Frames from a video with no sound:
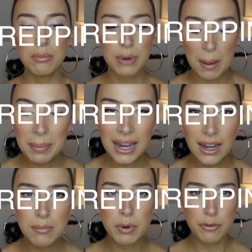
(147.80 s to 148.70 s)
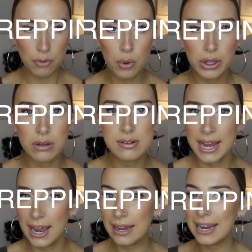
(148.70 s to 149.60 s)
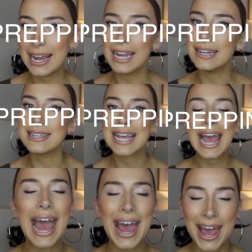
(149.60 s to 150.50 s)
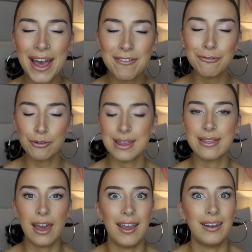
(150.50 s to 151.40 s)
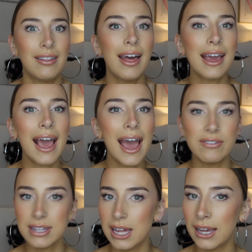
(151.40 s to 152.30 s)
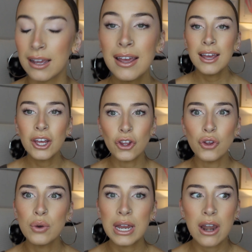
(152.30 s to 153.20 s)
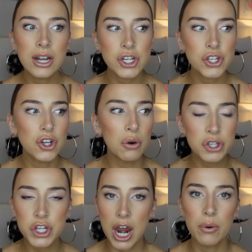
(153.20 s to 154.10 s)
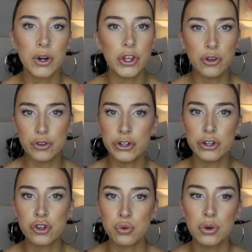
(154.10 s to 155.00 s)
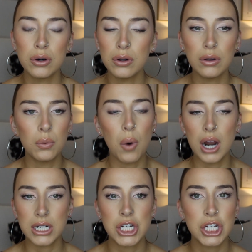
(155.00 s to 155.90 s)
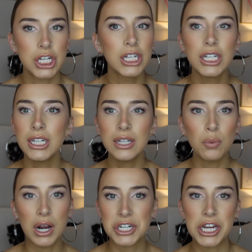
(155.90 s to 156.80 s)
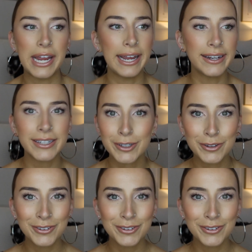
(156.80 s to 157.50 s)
Prepping before you tan is everything, everything. You cannot just go in the shower, use your usual washing